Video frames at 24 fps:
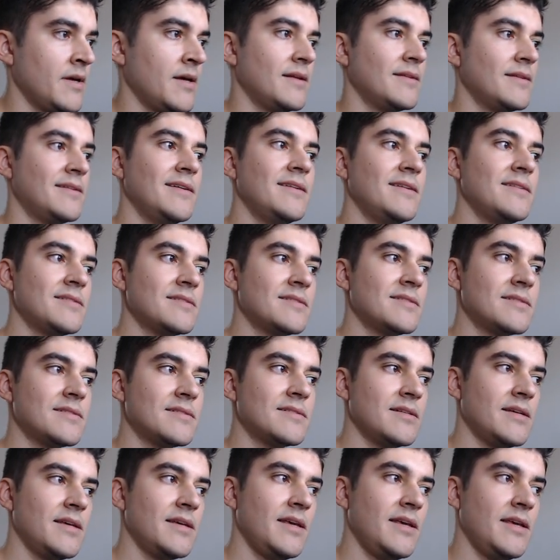
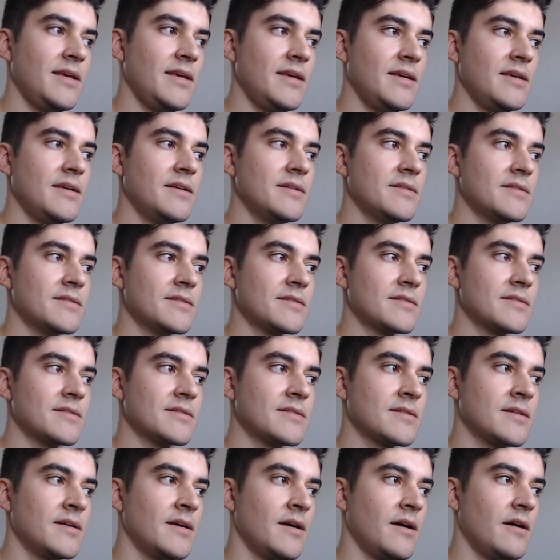This
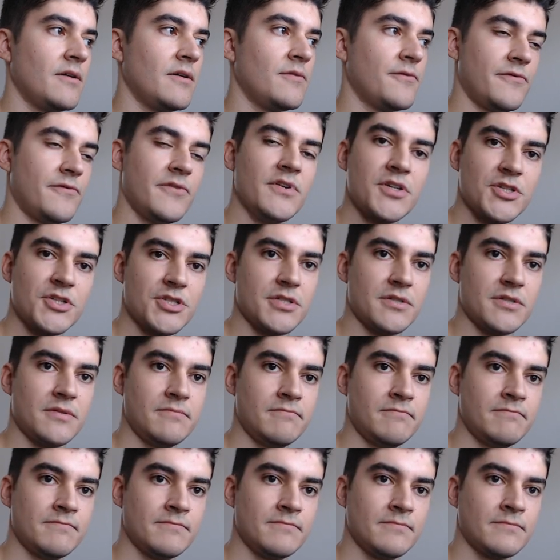is a
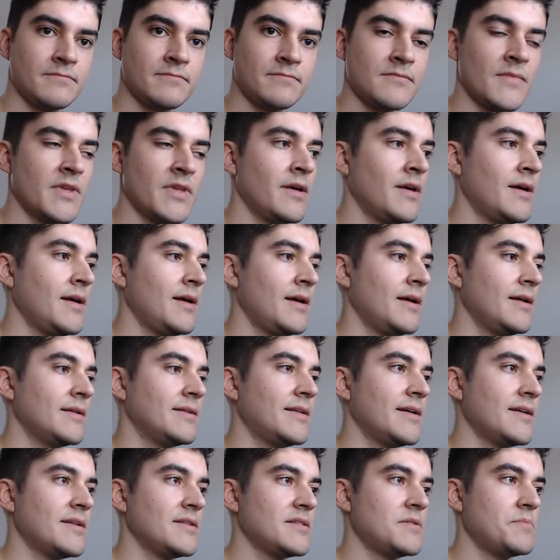function
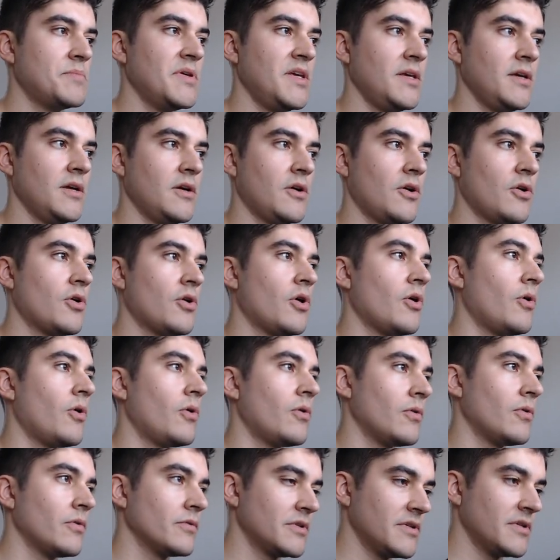that is being
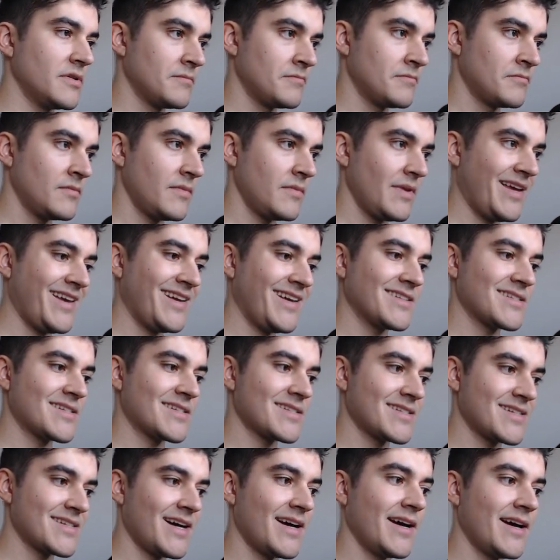called
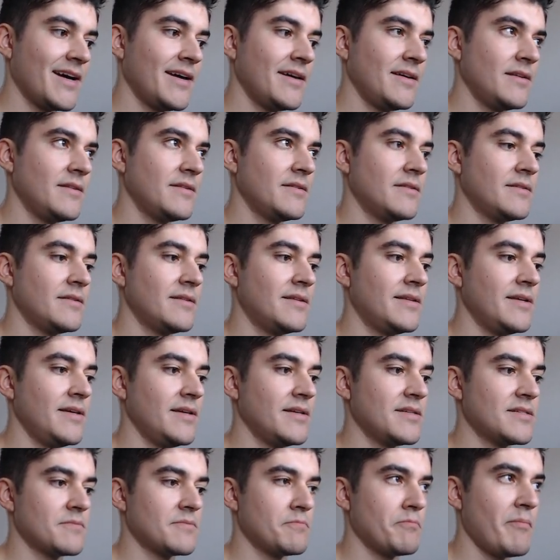inside
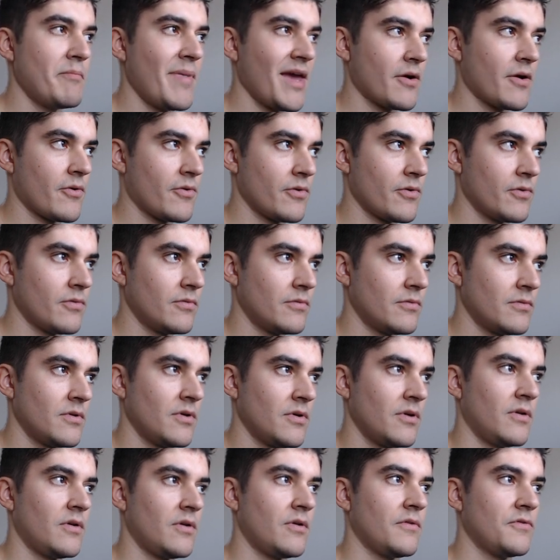this macro
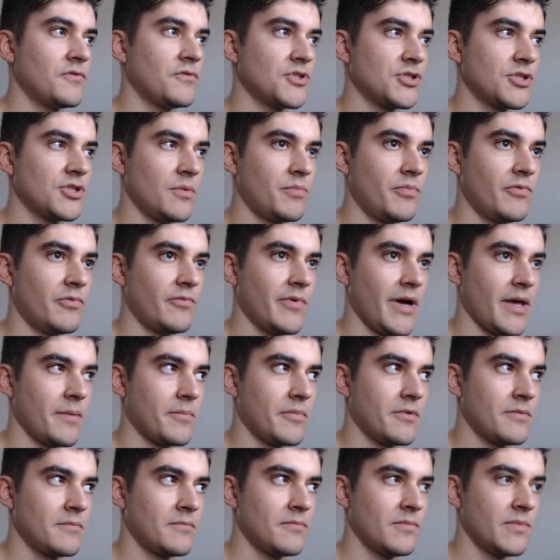of ShopWeb,
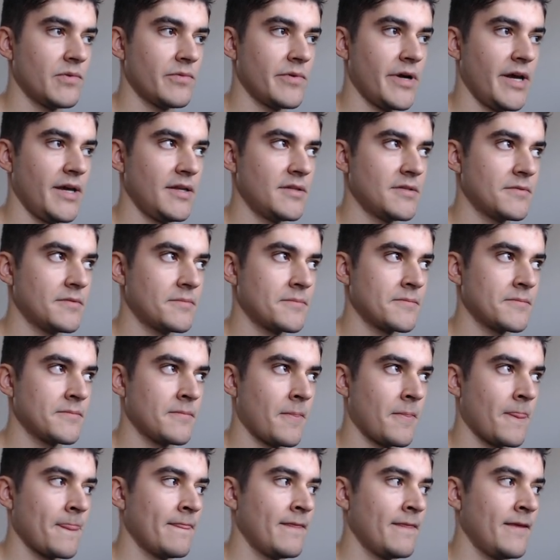right?
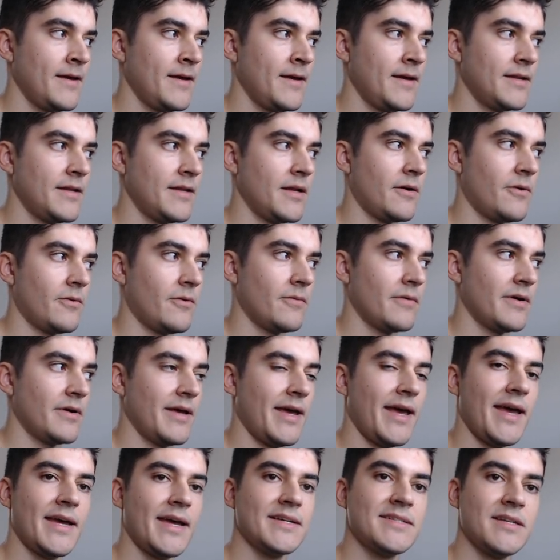Now,
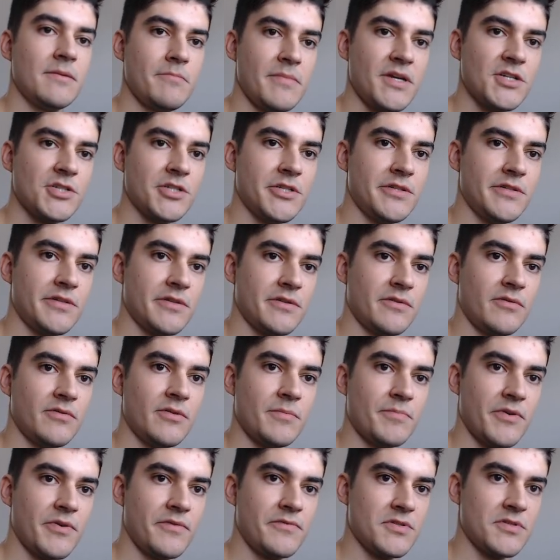as I mentioned on the
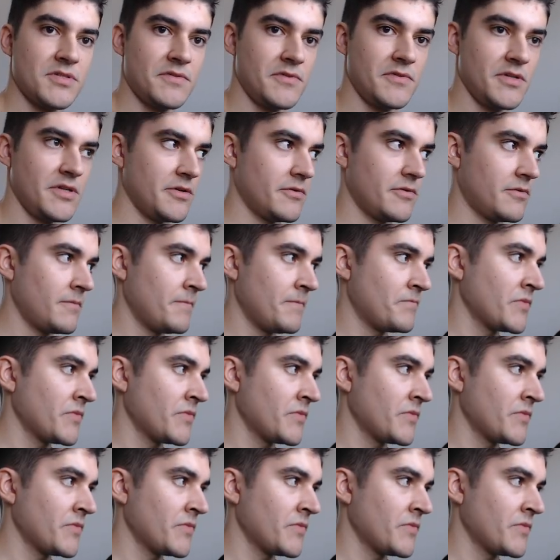previous video,